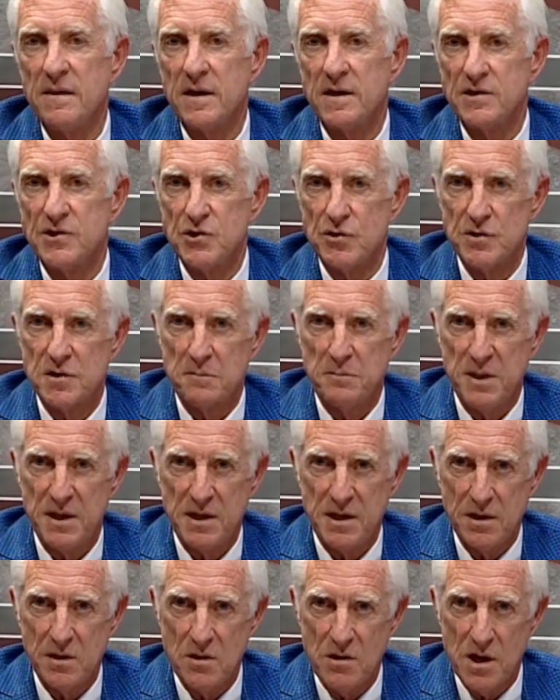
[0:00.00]
that you're
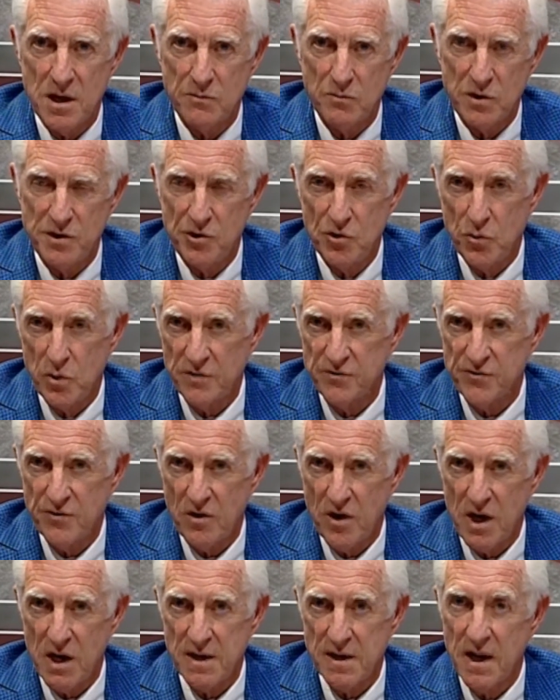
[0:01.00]
depending on when you
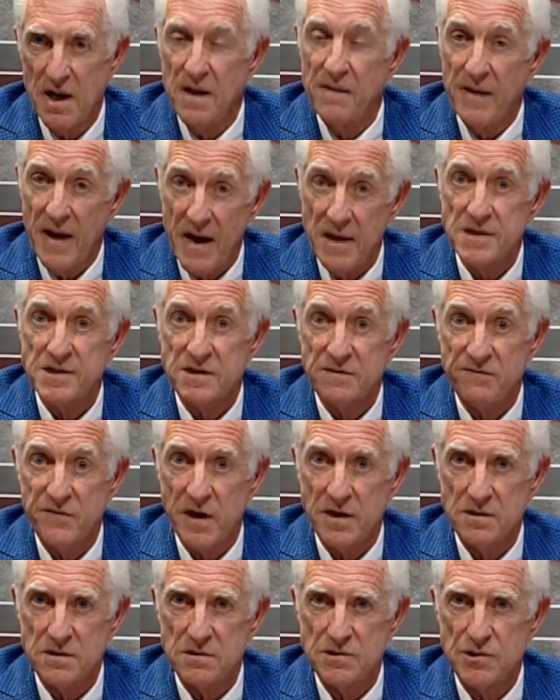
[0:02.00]
withdraw it. That is
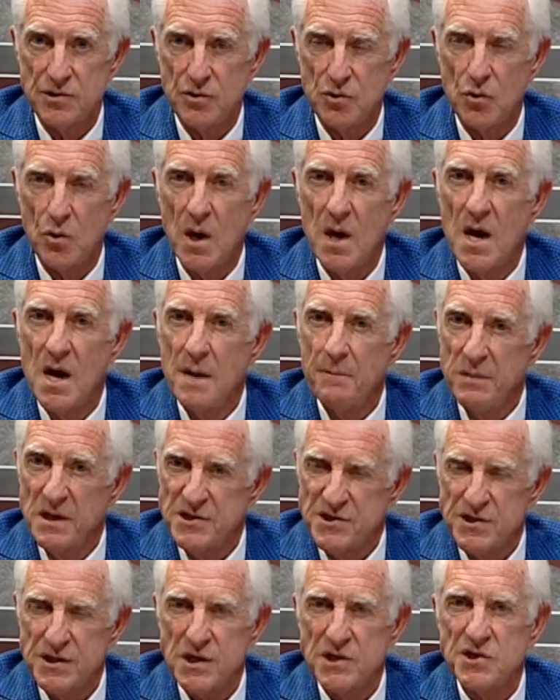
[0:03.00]
affected too. But
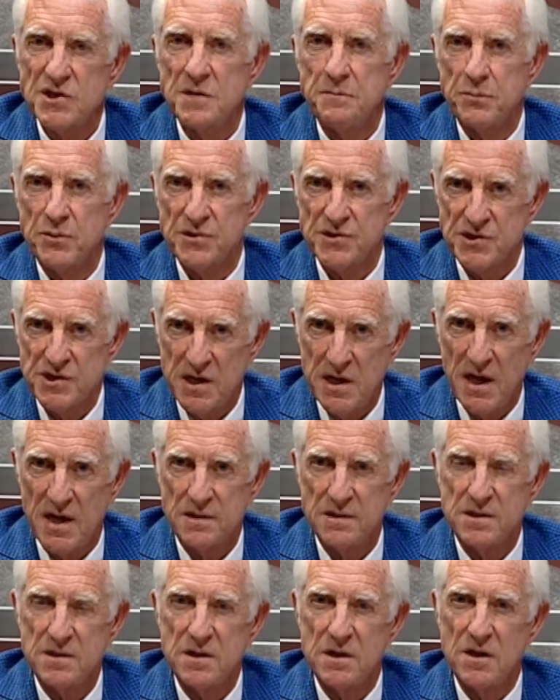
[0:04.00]

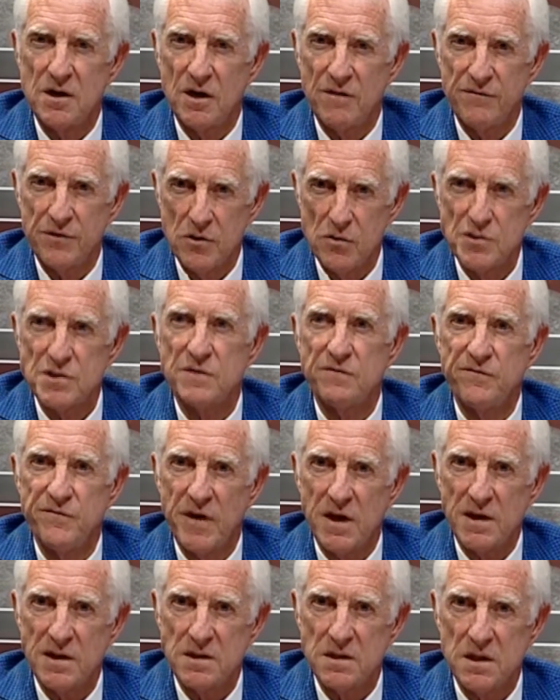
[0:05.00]
60% of those
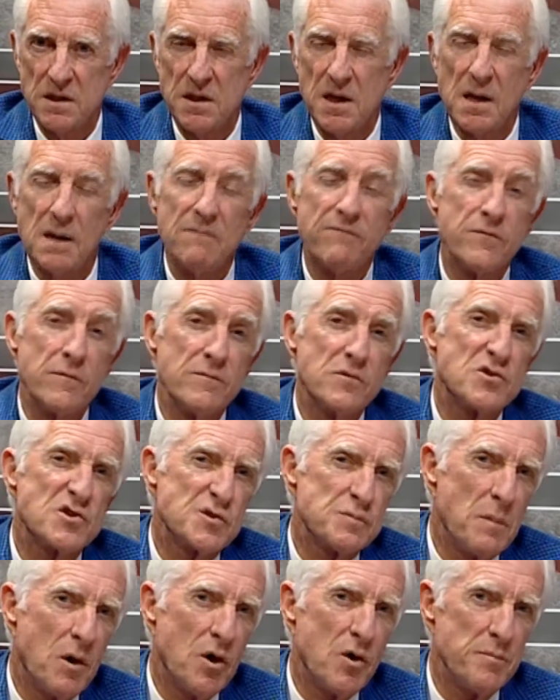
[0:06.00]
affected come from the
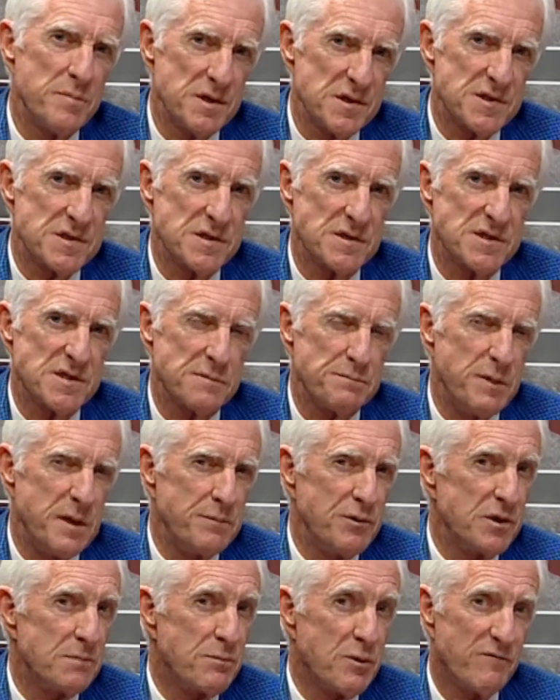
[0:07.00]
small business, the
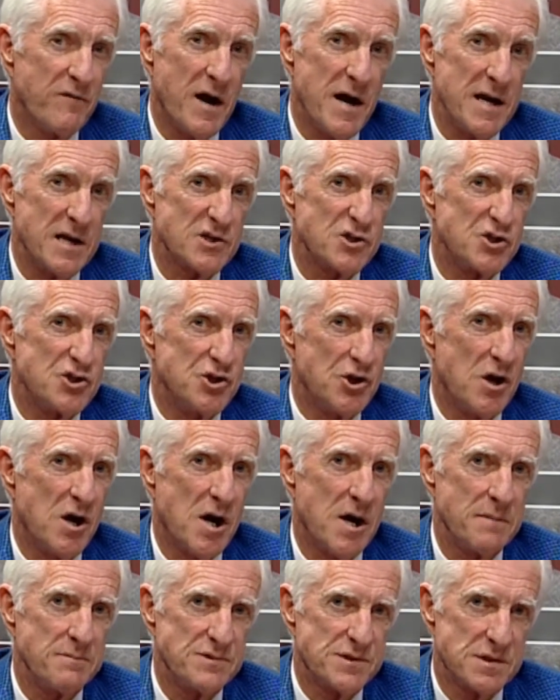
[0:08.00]
people that provide us
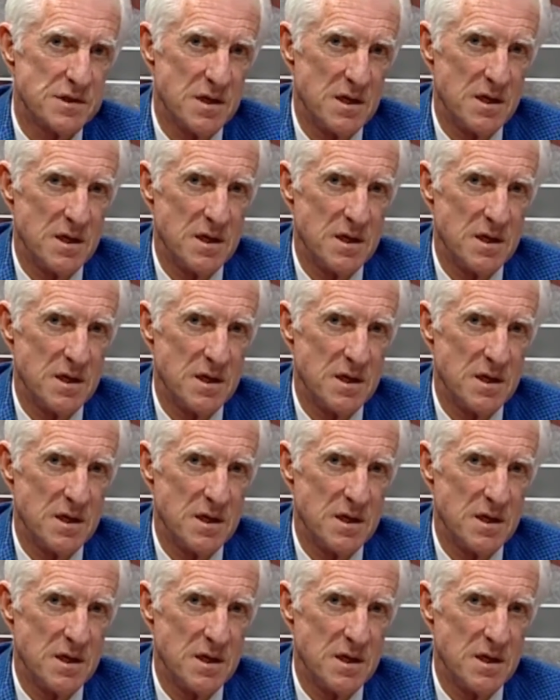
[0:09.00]
jobs